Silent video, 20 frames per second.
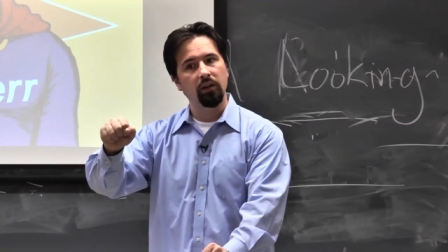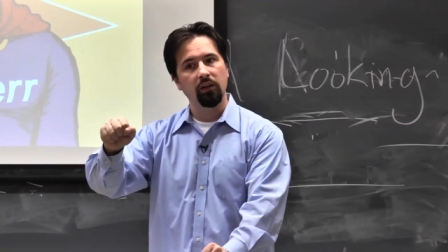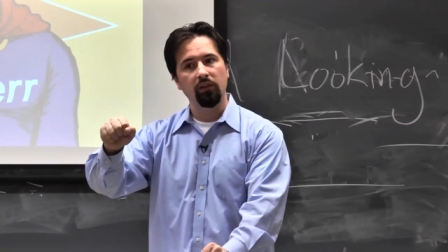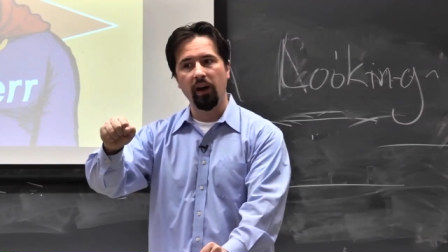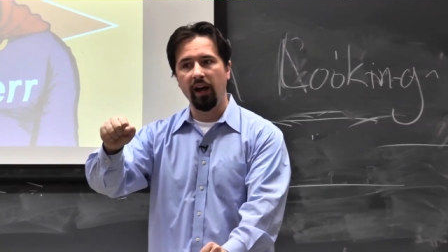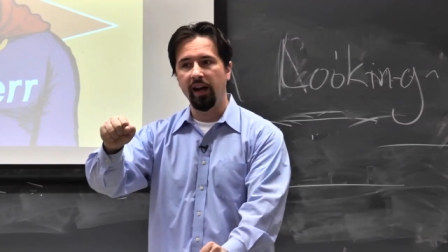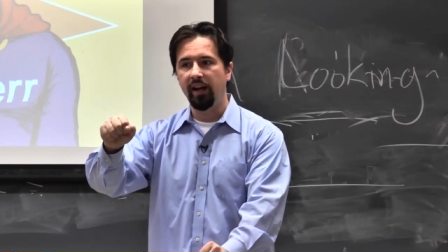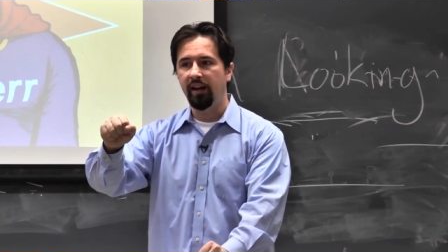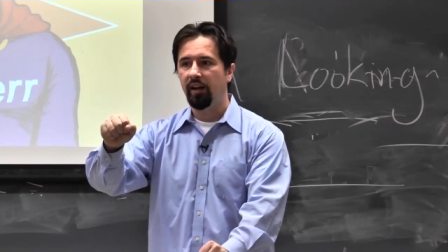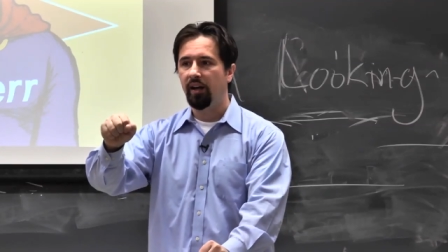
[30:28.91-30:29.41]

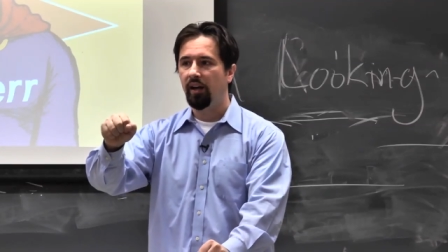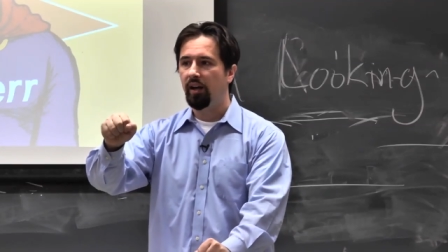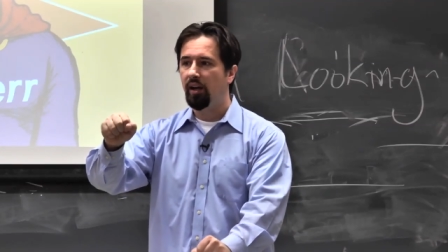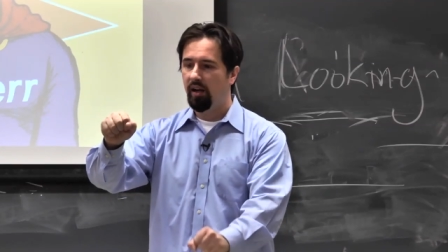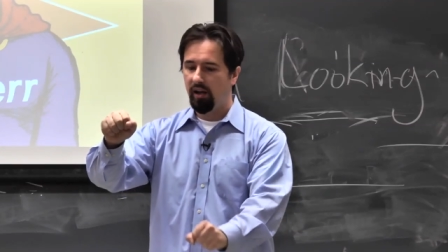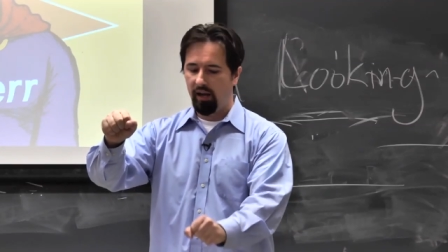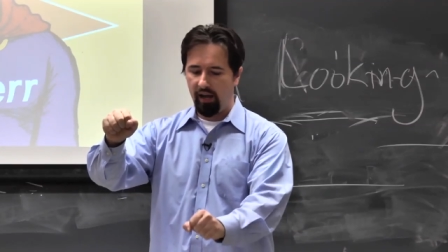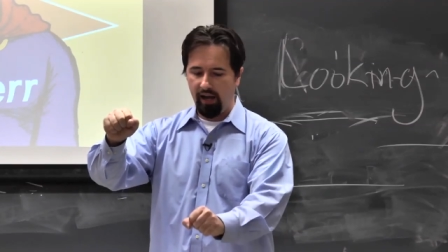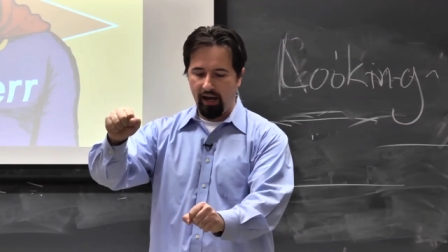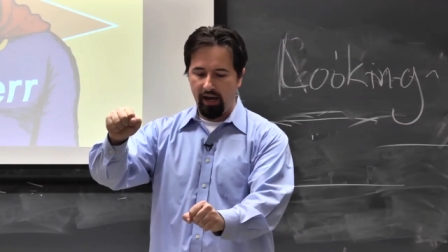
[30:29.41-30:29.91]
right?
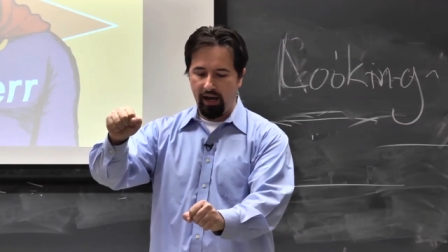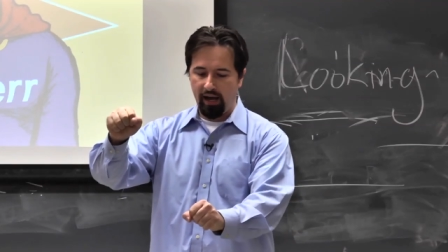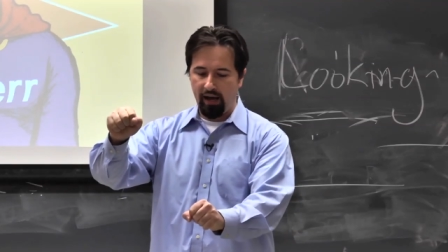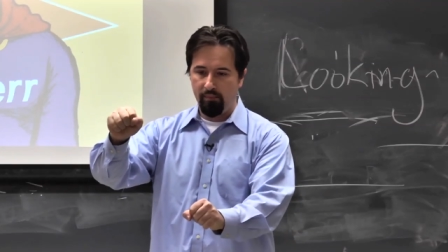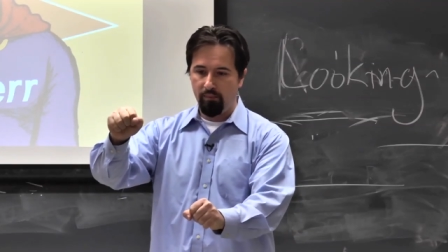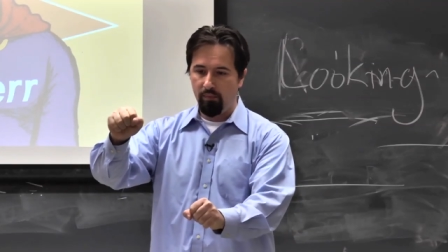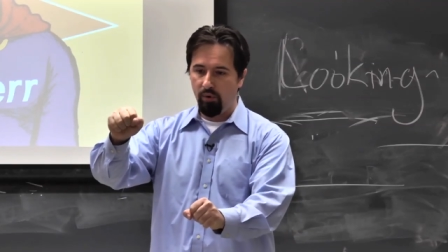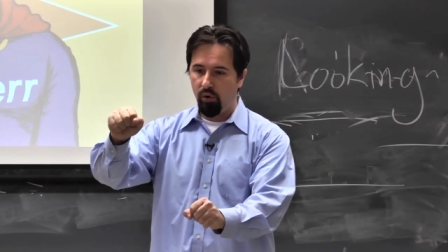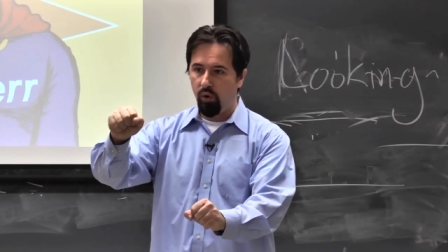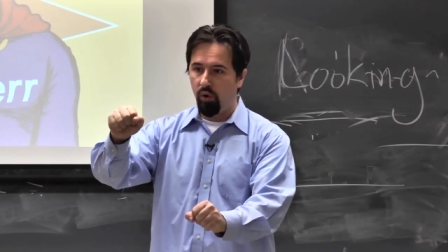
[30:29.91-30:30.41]

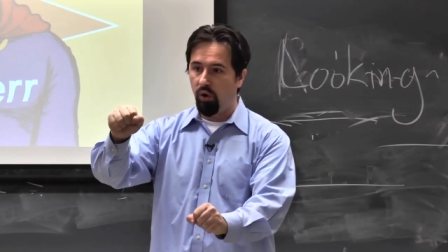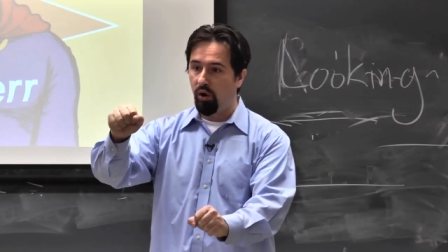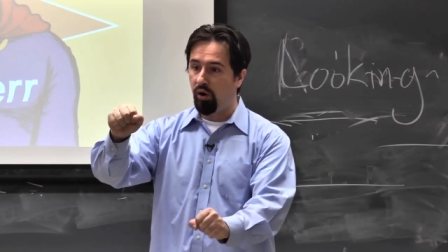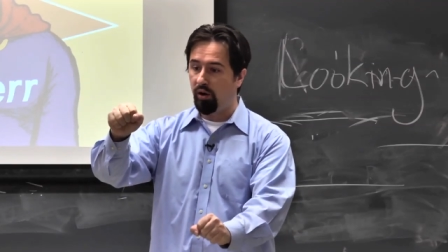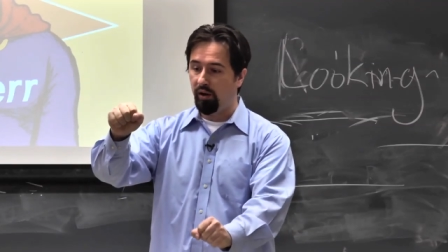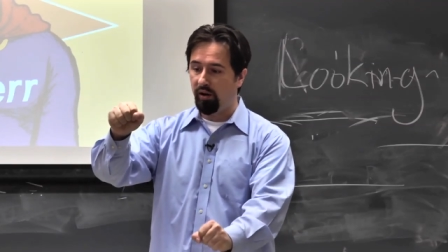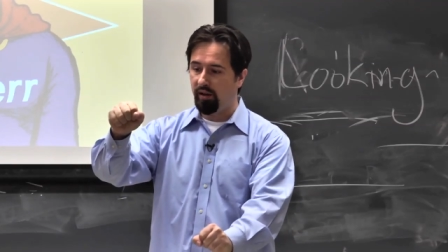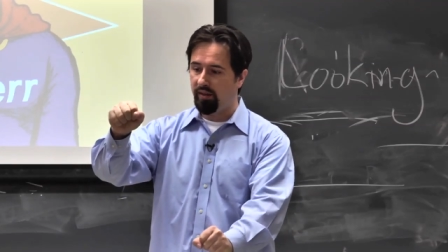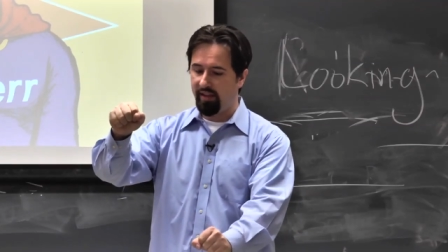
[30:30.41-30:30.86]
Um, or